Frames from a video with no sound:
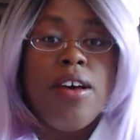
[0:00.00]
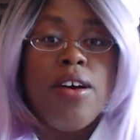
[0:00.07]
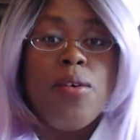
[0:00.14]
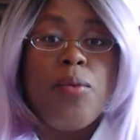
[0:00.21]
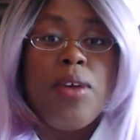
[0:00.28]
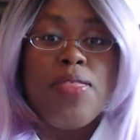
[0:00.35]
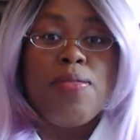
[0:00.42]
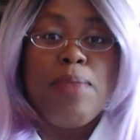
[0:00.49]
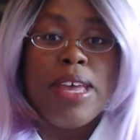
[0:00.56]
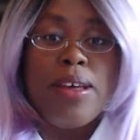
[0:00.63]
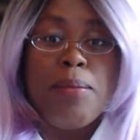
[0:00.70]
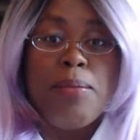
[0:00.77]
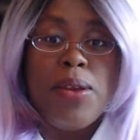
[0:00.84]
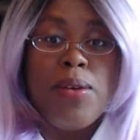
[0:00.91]
with my
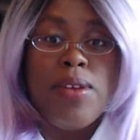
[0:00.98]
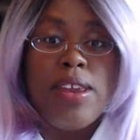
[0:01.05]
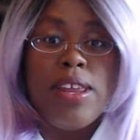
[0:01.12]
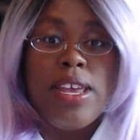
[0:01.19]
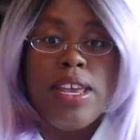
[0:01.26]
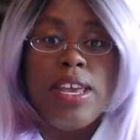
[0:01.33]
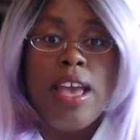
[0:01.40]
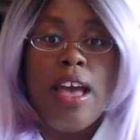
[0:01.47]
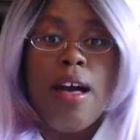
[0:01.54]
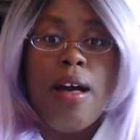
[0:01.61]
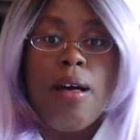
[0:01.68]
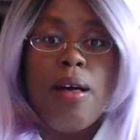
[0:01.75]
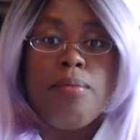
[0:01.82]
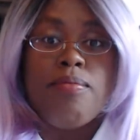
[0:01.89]
community,
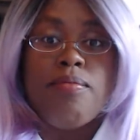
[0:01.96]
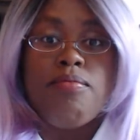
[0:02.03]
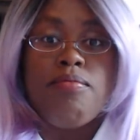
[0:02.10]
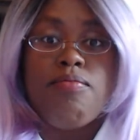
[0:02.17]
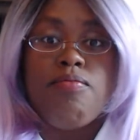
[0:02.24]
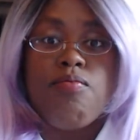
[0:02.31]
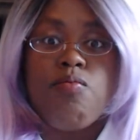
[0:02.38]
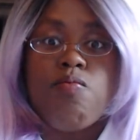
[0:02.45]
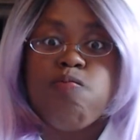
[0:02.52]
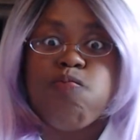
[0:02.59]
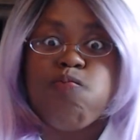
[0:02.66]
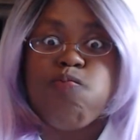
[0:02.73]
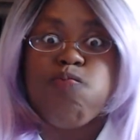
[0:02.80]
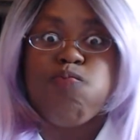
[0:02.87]
um,
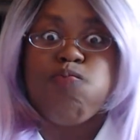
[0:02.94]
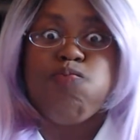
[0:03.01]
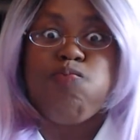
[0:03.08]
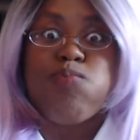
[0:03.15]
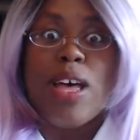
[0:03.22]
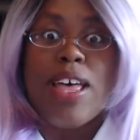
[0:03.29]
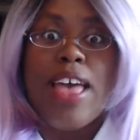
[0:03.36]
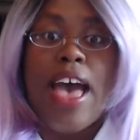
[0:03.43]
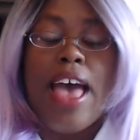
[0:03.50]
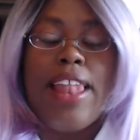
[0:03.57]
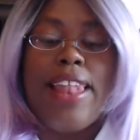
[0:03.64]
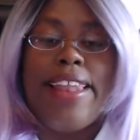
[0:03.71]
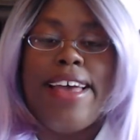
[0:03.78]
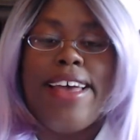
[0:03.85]
but
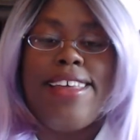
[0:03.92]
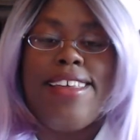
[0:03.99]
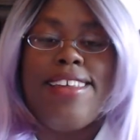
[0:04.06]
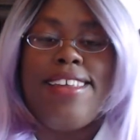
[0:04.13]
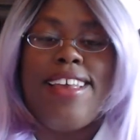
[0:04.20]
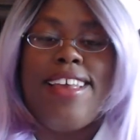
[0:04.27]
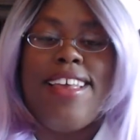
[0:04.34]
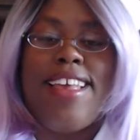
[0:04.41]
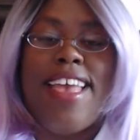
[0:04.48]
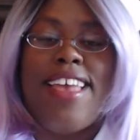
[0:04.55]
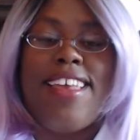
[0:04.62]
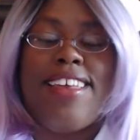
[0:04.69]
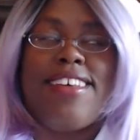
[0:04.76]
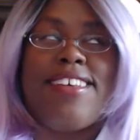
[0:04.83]
uh, it,
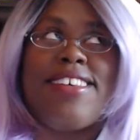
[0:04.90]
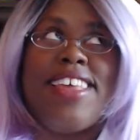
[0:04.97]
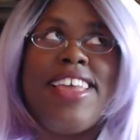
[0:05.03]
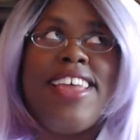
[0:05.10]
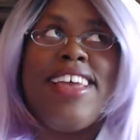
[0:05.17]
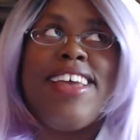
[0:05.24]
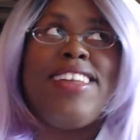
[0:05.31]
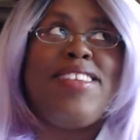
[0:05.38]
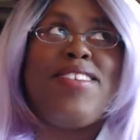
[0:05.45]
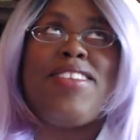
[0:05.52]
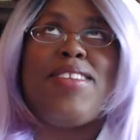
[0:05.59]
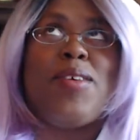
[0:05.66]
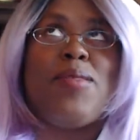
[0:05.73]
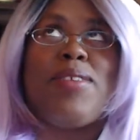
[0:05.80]
it, there's
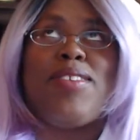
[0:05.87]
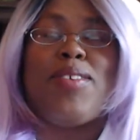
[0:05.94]
so much